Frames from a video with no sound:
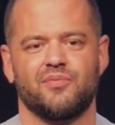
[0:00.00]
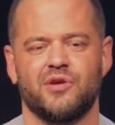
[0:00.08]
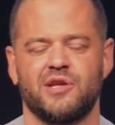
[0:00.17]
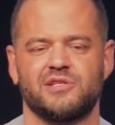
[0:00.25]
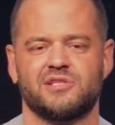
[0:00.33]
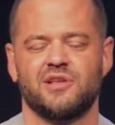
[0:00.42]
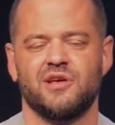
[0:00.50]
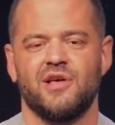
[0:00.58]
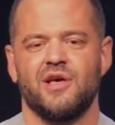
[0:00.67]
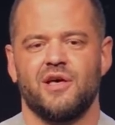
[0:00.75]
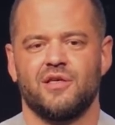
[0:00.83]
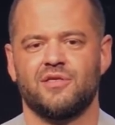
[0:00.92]
preached
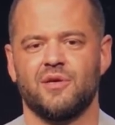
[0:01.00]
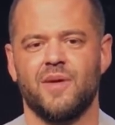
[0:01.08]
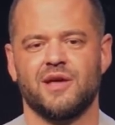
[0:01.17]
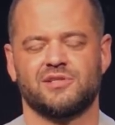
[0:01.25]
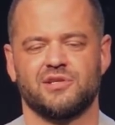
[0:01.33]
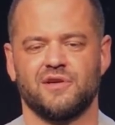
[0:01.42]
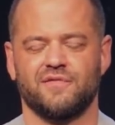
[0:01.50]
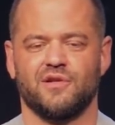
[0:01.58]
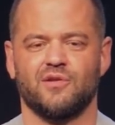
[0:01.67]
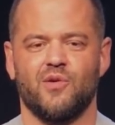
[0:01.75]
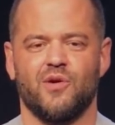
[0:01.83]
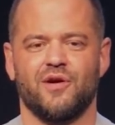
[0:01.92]
the message of the
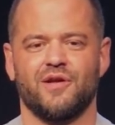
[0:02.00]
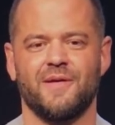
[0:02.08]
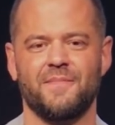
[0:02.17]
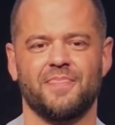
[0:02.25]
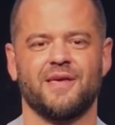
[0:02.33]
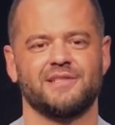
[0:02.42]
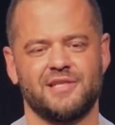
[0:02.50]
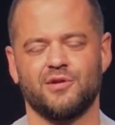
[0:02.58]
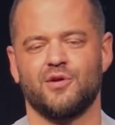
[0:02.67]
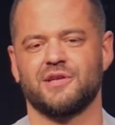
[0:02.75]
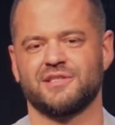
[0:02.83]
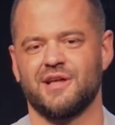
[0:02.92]
Lord because he
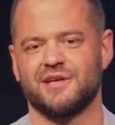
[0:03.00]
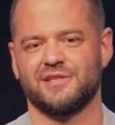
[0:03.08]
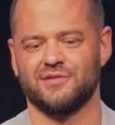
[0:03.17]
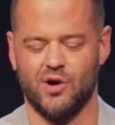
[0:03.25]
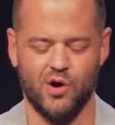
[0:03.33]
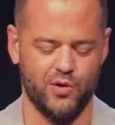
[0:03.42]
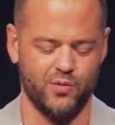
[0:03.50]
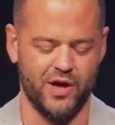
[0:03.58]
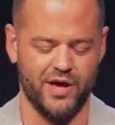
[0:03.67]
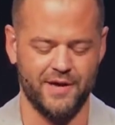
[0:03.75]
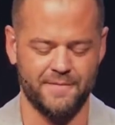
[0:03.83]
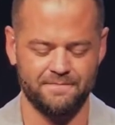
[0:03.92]
learned his lesson the hard
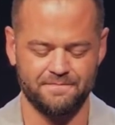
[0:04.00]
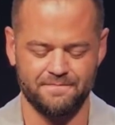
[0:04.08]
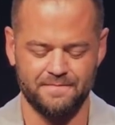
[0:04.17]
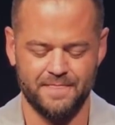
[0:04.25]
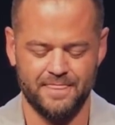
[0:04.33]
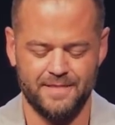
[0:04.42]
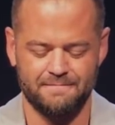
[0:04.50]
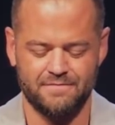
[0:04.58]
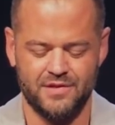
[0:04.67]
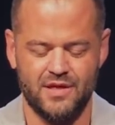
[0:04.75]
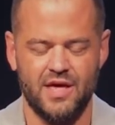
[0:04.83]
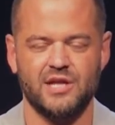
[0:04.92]
way.
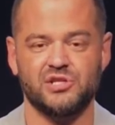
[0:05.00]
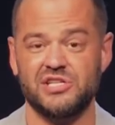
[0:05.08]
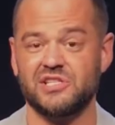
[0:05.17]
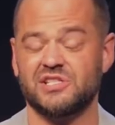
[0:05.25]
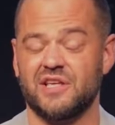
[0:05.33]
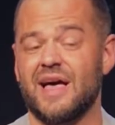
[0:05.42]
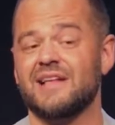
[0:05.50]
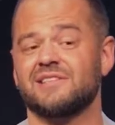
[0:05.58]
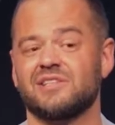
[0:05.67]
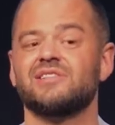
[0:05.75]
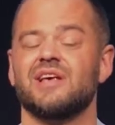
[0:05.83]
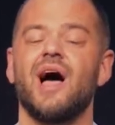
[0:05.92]
And Jesus said, That's
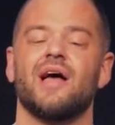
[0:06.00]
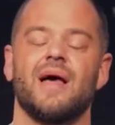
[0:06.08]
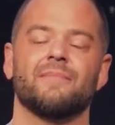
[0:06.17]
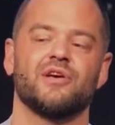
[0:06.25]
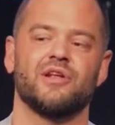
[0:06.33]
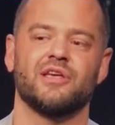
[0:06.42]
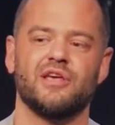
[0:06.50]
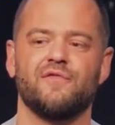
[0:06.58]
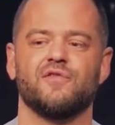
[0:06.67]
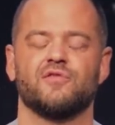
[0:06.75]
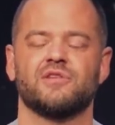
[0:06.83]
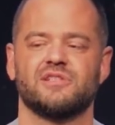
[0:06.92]
the sign I'm going to
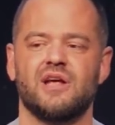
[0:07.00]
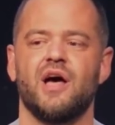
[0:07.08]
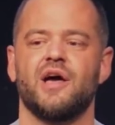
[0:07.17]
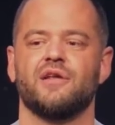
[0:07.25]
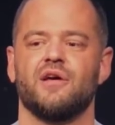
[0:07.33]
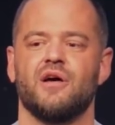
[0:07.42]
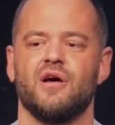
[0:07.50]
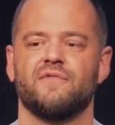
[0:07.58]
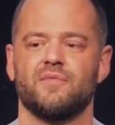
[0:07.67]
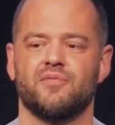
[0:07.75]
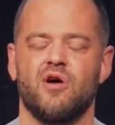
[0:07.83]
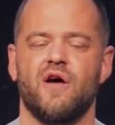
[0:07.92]
give you, the sign of
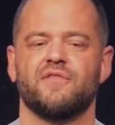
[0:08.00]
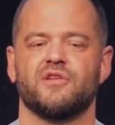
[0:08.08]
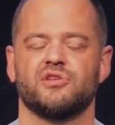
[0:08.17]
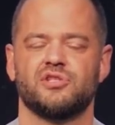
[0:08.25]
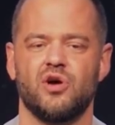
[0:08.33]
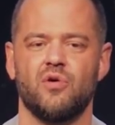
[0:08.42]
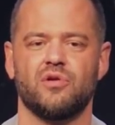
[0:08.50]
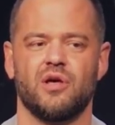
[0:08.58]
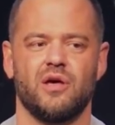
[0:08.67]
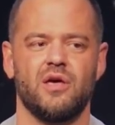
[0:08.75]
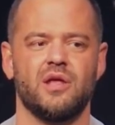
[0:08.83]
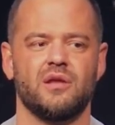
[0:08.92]
the prophet
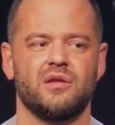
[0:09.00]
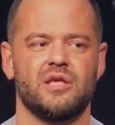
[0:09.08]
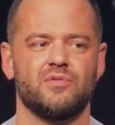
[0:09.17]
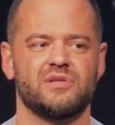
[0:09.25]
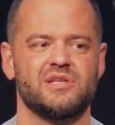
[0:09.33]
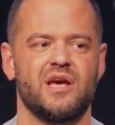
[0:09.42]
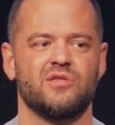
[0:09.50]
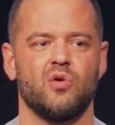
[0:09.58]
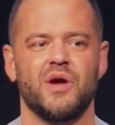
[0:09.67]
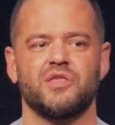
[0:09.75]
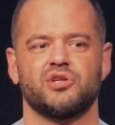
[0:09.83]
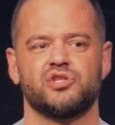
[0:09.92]
Jonah. And he was saying, The
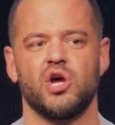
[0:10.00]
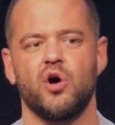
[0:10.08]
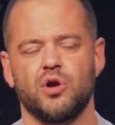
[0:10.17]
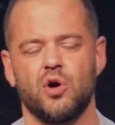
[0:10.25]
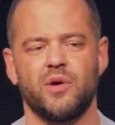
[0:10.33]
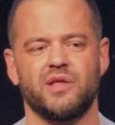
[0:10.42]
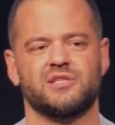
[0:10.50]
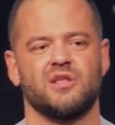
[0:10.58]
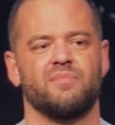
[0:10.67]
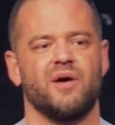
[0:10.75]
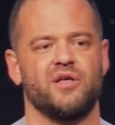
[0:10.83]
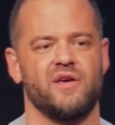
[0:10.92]
way that Jonah went into
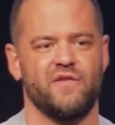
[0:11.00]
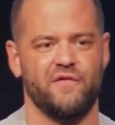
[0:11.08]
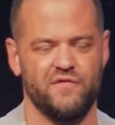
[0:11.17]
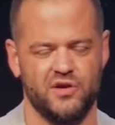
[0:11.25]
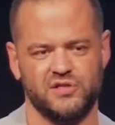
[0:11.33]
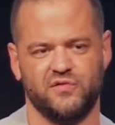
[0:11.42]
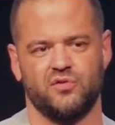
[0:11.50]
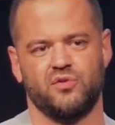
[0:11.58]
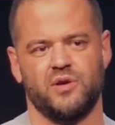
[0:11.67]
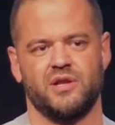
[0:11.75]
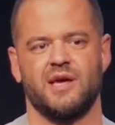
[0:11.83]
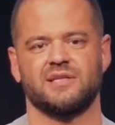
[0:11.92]
the belly of a fish for
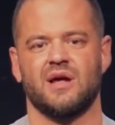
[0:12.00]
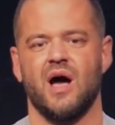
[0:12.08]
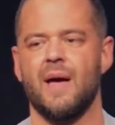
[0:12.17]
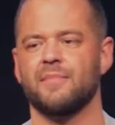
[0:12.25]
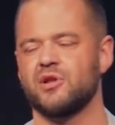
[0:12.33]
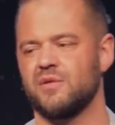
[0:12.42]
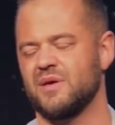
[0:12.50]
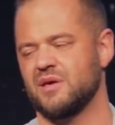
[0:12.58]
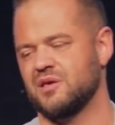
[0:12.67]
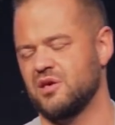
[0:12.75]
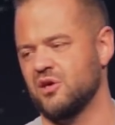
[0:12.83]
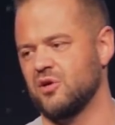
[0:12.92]
three days, I'm going to be
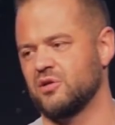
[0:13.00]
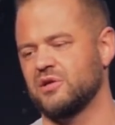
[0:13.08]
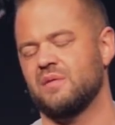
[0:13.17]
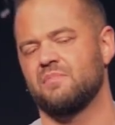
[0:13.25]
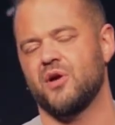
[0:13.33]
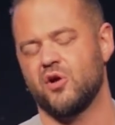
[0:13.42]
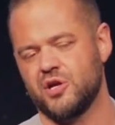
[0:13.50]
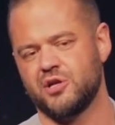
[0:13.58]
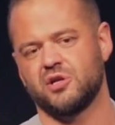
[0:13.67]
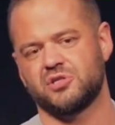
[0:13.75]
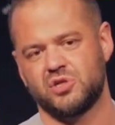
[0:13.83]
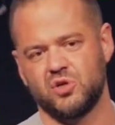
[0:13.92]
killed and buried
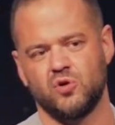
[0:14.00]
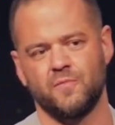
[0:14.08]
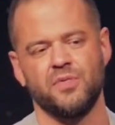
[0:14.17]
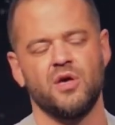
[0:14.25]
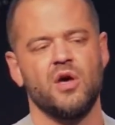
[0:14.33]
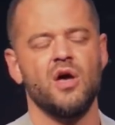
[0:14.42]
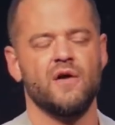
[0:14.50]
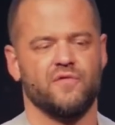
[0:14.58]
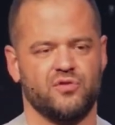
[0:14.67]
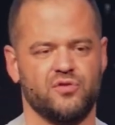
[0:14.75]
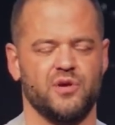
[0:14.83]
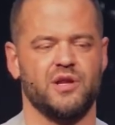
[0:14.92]
in a tomb
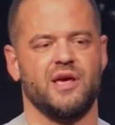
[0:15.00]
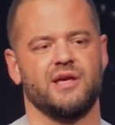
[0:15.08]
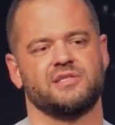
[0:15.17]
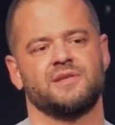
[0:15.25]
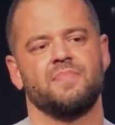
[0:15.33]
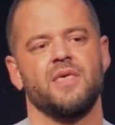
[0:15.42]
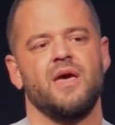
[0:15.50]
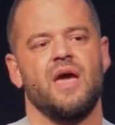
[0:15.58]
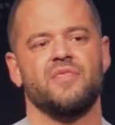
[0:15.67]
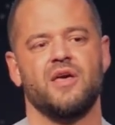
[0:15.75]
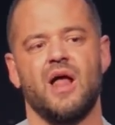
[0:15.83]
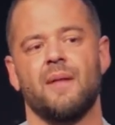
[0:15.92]
for three days.
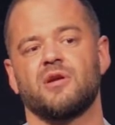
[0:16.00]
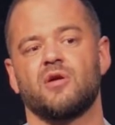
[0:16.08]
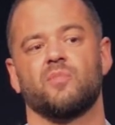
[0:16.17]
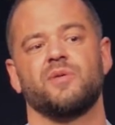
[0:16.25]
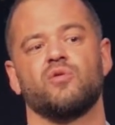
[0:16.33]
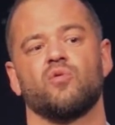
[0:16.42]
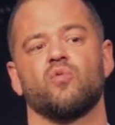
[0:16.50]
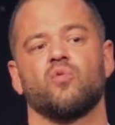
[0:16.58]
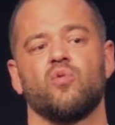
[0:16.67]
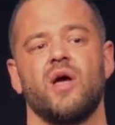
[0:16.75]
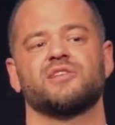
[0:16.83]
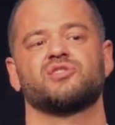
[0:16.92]
And then I'm going to be
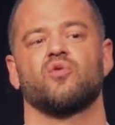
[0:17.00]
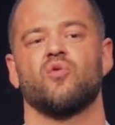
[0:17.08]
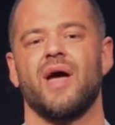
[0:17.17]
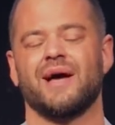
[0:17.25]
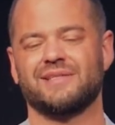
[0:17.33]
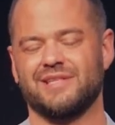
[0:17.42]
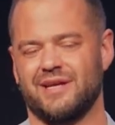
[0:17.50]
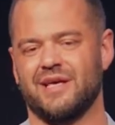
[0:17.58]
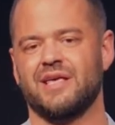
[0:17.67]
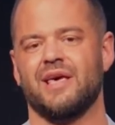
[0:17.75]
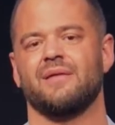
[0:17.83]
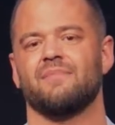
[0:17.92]
resurrected
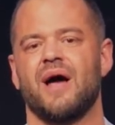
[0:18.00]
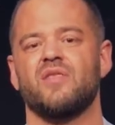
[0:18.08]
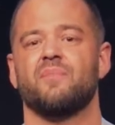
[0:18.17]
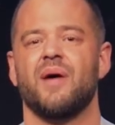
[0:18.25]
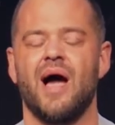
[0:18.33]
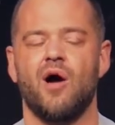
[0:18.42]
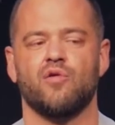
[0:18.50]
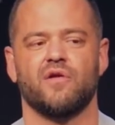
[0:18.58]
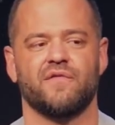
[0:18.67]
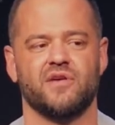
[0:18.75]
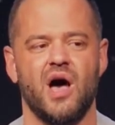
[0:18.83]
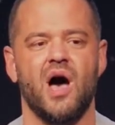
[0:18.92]
again by the power
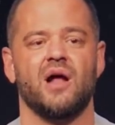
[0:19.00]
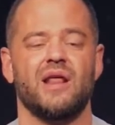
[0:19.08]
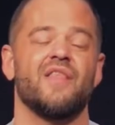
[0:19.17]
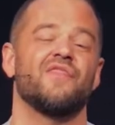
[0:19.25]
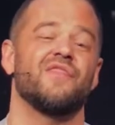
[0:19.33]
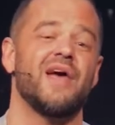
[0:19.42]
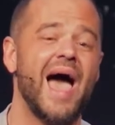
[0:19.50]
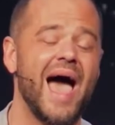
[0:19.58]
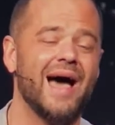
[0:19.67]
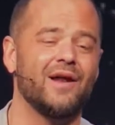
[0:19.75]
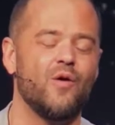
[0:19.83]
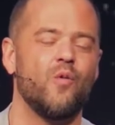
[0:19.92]
of God. And
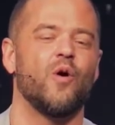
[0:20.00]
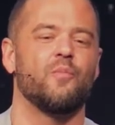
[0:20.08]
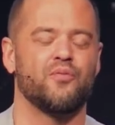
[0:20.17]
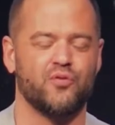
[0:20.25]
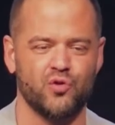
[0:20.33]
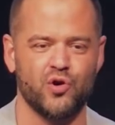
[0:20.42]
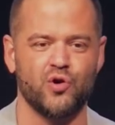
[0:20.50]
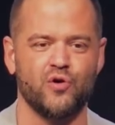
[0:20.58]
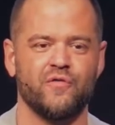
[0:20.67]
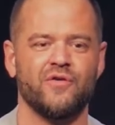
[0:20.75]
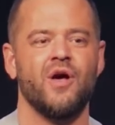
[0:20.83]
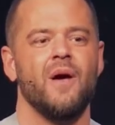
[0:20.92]
that will
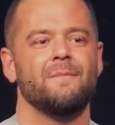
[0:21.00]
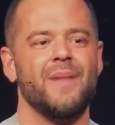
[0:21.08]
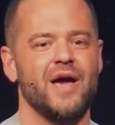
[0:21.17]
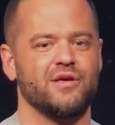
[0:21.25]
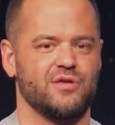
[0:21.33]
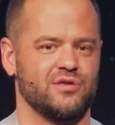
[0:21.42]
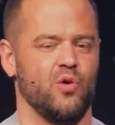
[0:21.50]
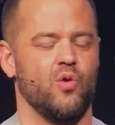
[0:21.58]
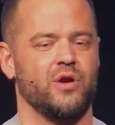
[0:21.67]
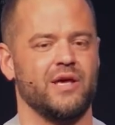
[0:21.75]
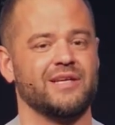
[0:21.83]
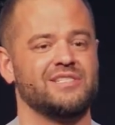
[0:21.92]
prove my
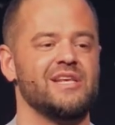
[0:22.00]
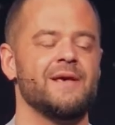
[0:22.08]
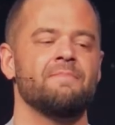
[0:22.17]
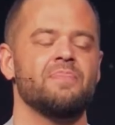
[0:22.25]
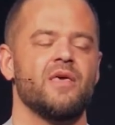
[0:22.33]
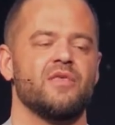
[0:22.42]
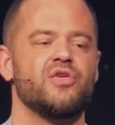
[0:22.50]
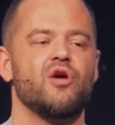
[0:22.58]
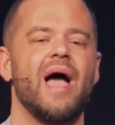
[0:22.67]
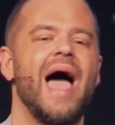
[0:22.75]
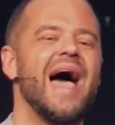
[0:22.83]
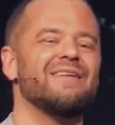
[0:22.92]
authority. Because, see,
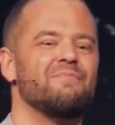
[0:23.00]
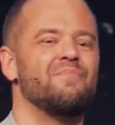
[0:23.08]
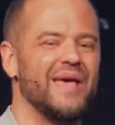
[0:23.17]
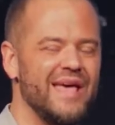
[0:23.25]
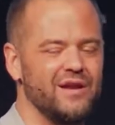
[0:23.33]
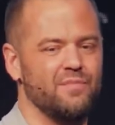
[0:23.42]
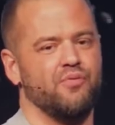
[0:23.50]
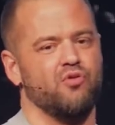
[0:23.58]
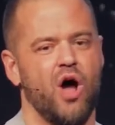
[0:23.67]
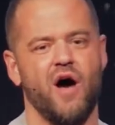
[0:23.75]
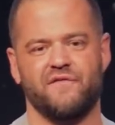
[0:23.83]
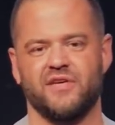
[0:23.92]
there had been
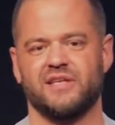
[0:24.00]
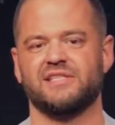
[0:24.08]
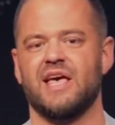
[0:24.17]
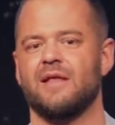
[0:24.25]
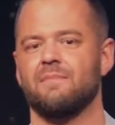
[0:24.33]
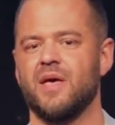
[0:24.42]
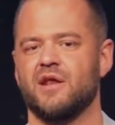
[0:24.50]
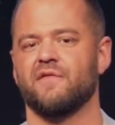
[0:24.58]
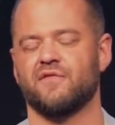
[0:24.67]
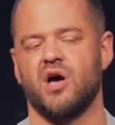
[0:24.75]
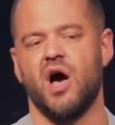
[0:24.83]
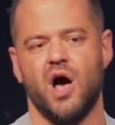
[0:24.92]
prophets and men
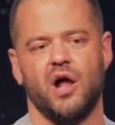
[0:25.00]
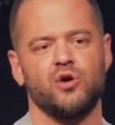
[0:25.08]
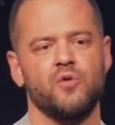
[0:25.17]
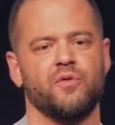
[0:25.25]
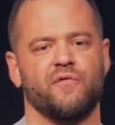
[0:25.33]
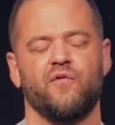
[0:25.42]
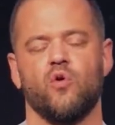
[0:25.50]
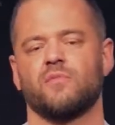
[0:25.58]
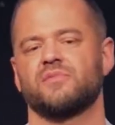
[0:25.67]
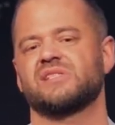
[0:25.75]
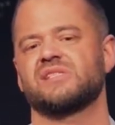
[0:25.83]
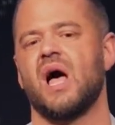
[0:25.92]
of God who
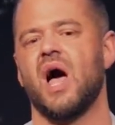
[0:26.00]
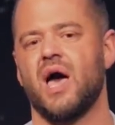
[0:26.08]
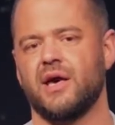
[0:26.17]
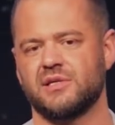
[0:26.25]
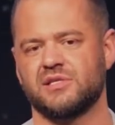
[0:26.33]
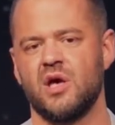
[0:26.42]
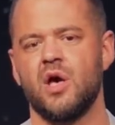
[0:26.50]
performed signs